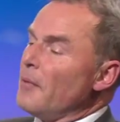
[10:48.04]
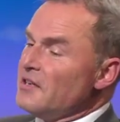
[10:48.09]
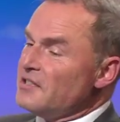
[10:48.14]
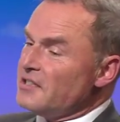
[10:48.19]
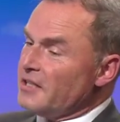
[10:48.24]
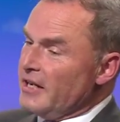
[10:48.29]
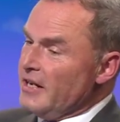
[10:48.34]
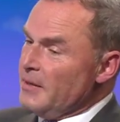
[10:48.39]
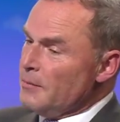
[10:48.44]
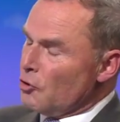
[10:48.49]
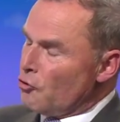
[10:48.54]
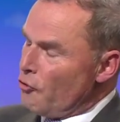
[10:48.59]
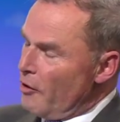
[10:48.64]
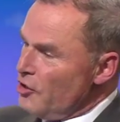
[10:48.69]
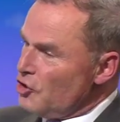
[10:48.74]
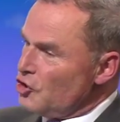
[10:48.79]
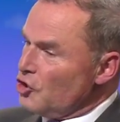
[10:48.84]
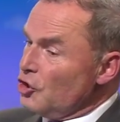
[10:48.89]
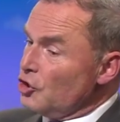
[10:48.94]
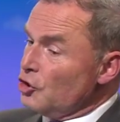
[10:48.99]
Basically,
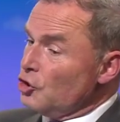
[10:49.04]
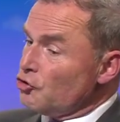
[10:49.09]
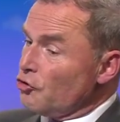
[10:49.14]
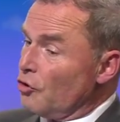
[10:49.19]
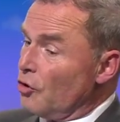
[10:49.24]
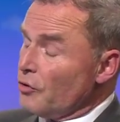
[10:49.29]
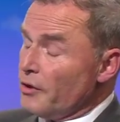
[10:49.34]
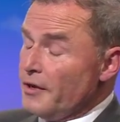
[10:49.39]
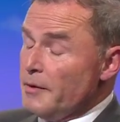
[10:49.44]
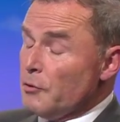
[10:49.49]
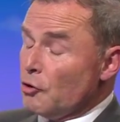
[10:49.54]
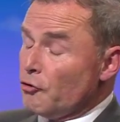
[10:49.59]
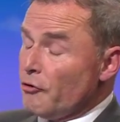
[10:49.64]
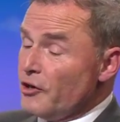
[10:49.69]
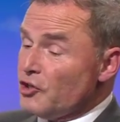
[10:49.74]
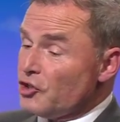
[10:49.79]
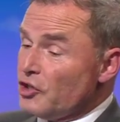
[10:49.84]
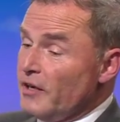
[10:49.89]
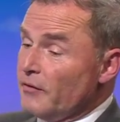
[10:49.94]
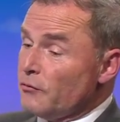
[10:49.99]
immigration
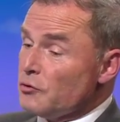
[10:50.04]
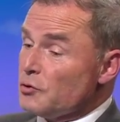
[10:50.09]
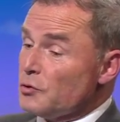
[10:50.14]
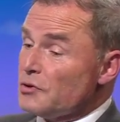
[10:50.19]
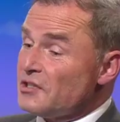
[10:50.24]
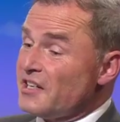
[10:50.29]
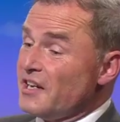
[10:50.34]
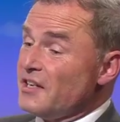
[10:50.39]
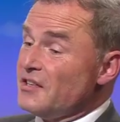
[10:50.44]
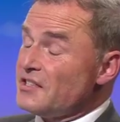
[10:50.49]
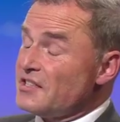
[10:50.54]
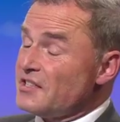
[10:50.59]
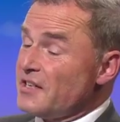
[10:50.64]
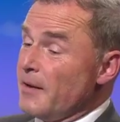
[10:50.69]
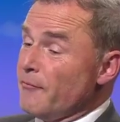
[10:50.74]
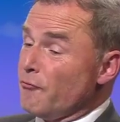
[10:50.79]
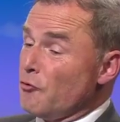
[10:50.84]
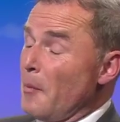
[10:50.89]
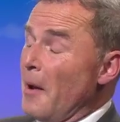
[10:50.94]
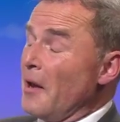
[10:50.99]
levels will stay the
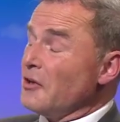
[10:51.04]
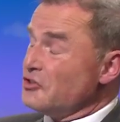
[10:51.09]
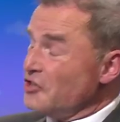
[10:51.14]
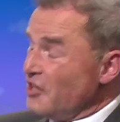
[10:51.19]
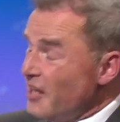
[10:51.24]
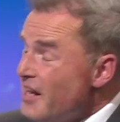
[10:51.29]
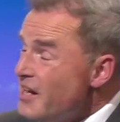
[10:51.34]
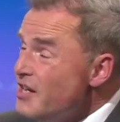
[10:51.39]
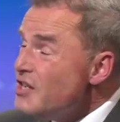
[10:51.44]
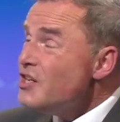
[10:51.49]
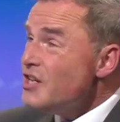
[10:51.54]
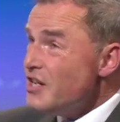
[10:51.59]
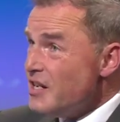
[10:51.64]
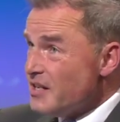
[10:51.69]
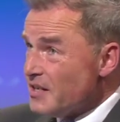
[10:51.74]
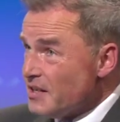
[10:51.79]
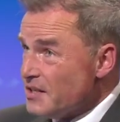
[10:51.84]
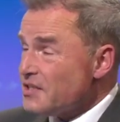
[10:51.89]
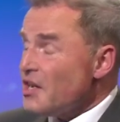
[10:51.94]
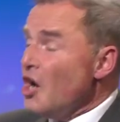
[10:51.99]
same for about 10
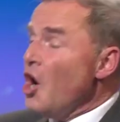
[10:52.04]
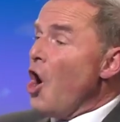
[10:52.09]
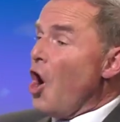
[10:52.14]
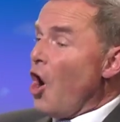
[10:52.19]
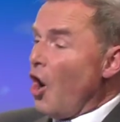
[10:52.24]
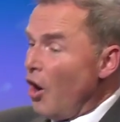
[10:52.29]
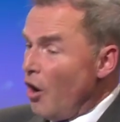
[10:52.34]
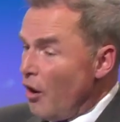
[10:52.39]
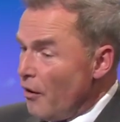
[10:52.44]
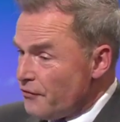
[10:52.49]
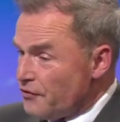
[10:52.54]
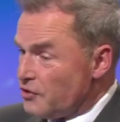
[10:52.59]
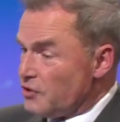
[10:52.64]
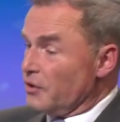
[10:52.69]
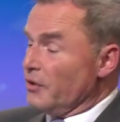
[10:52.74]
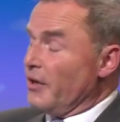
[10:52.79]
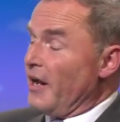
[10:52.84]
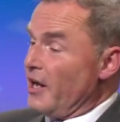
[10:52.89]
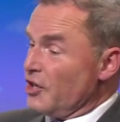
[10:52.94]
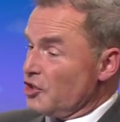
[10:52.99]
years
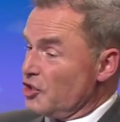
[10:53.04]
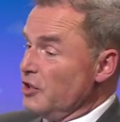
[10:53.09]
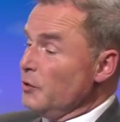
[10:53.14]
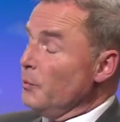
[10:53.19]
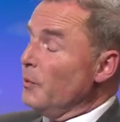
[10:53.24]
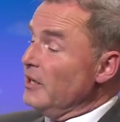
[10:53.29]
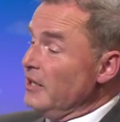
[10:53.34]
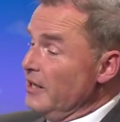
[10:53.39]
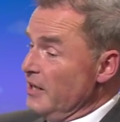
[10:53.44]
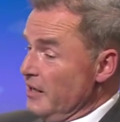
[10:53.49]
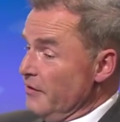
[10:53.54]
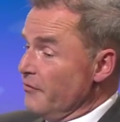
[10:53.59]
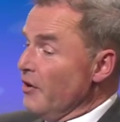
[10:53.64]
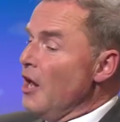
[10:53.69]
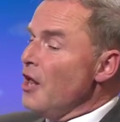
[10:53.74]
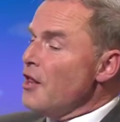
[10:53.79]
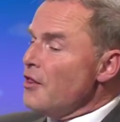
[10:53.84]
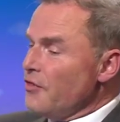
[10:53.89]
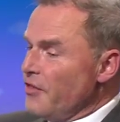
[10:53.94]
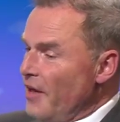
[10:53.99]
after actually we leave.
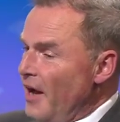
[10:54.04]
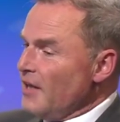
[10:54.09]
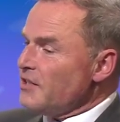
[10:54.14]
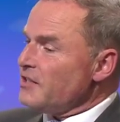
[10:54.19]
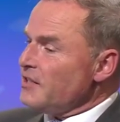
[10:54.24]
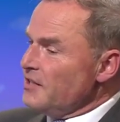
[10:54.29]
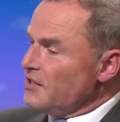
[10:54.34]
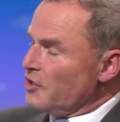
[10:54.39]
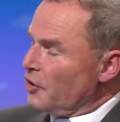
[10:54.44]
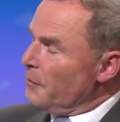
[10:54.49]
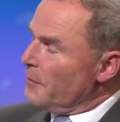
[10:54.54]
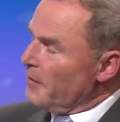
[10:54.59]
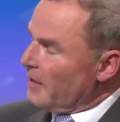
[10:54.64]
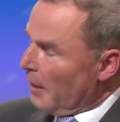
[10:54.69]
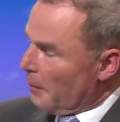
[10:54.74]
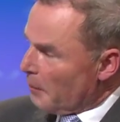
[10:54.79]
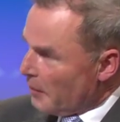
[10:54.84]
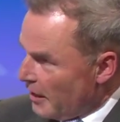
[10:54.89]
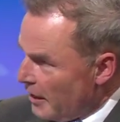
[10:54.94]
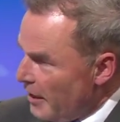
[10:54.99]
That is going to
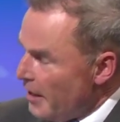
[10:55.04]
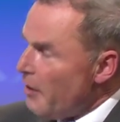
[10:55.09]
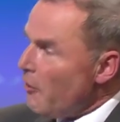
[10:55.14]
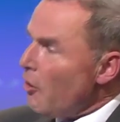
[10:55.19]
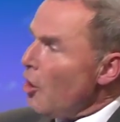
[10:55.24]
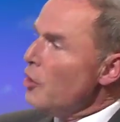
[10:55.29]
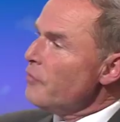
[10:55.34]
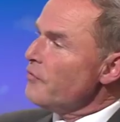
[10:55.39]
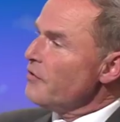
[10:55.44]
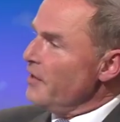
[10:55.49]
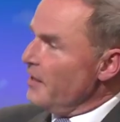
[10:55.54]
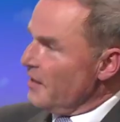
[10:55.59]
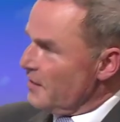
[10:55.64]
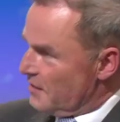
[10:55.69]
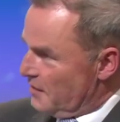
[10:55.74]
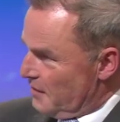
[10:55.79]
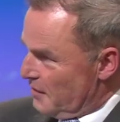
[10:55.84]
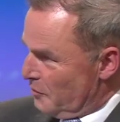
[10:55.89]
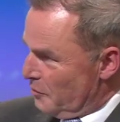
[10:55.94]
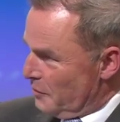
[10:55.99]
become clear over the
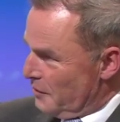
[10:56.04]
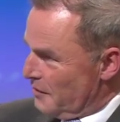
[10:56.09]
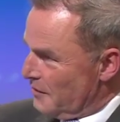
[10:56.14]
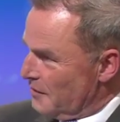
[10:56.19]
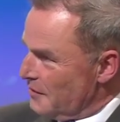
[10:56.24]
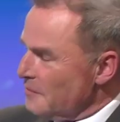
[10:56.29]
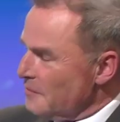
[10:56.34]
next 6 weeks.